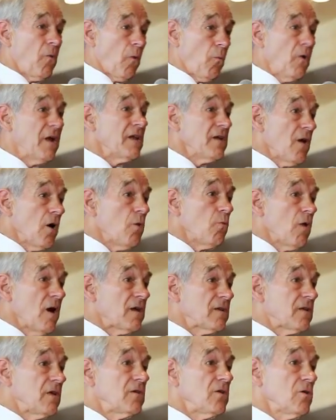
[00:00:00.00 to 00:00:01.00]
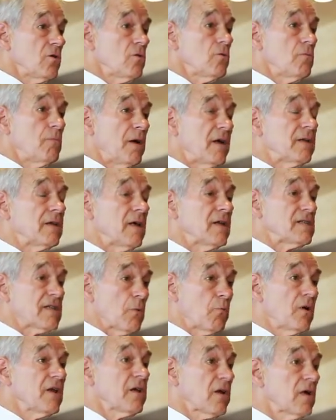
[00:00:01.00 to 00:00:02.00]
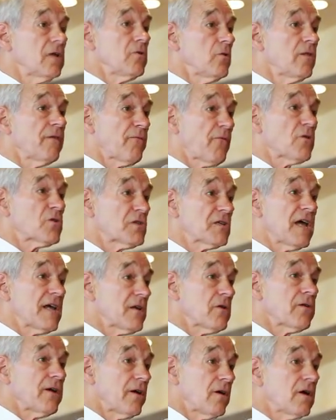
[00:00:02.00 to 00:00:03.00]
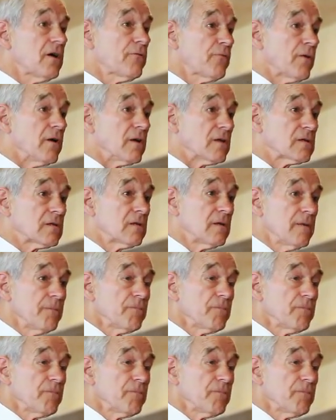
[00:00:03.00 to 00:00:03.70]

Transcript: we know what to do, but they say, what are you going to do the first day you're in office?